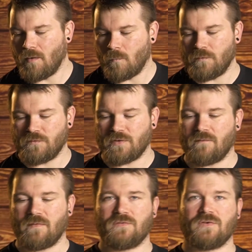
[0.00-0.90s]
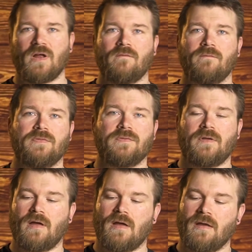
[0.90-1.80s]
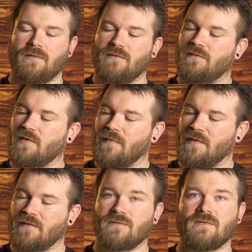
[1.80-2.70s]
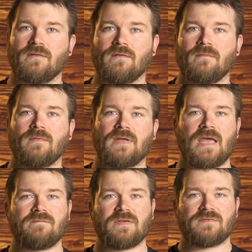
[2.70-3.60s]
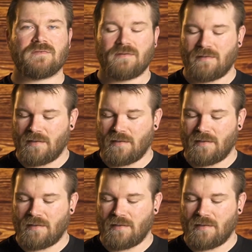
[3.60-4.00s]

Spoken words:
we're just gonna finish it off with some of this canvas,